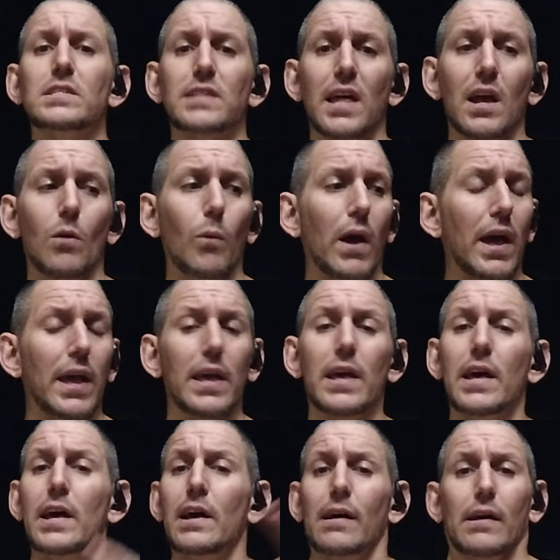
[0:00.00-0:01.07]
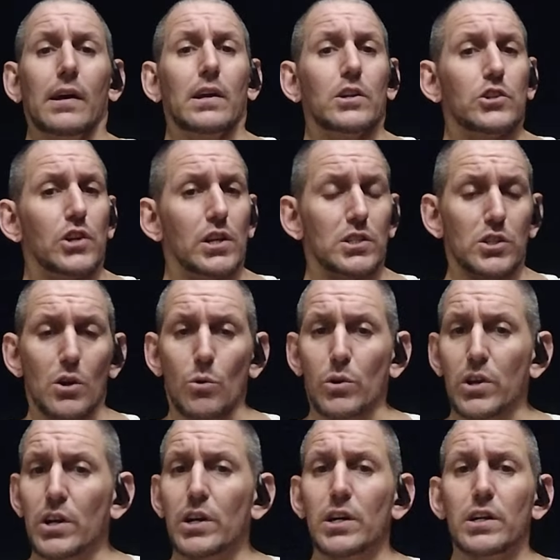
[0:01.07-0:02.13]
stay away. She's no
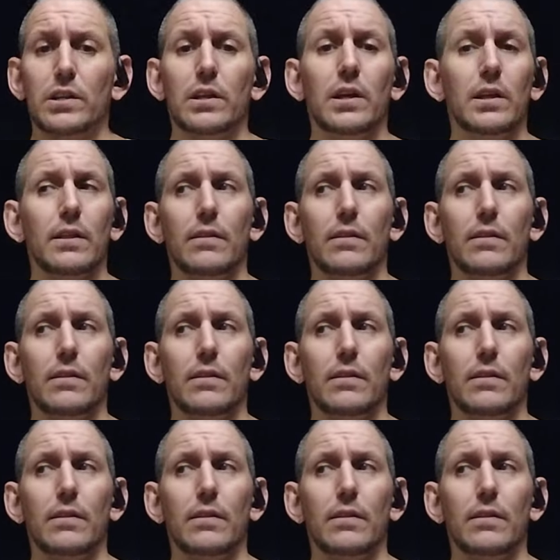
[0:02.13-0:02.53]
good.